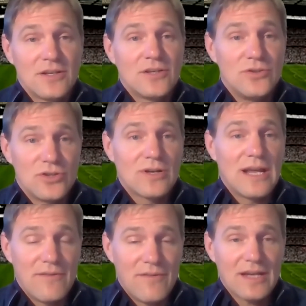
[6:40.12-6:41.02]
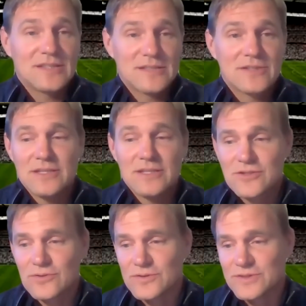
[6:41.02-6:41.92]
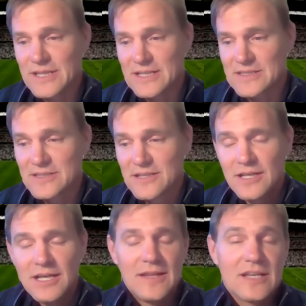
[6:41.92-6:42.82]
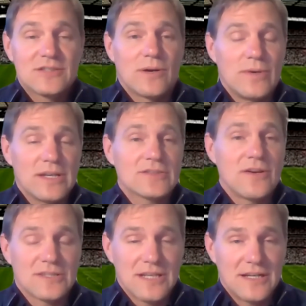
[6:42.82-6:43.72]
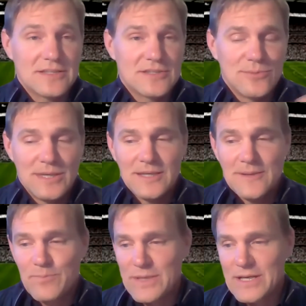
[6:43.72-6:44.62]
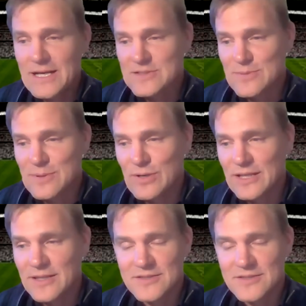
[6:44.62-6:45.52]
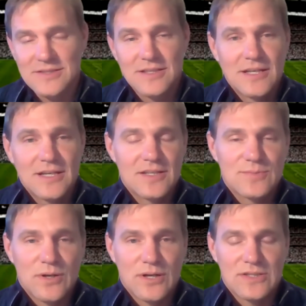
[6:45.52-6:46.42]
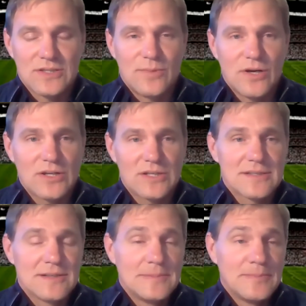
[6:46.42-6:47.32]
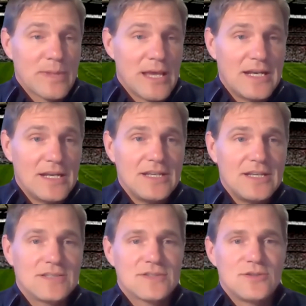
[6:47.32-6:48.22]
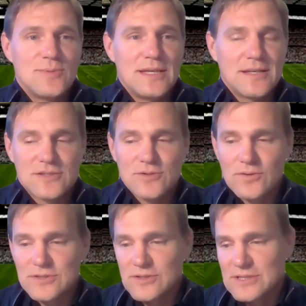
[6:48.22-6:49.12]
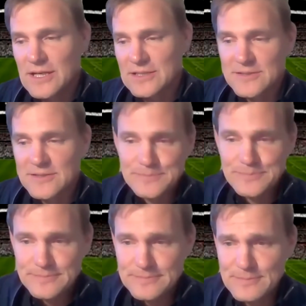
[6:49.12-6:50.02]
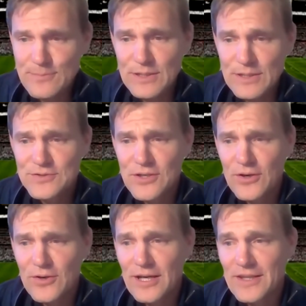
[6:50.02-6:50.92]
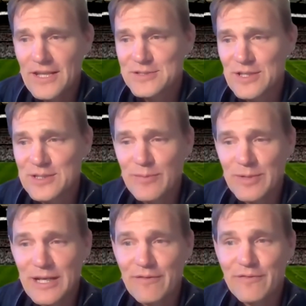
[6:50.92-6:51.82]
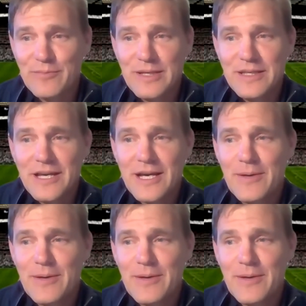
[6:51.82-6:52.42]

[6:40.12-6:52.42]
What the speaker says: You should have access to these tools, and that's why we're so excited to be bringing this product to the market, and indeed to be here to talk to you tonight. So that's probably enough from me.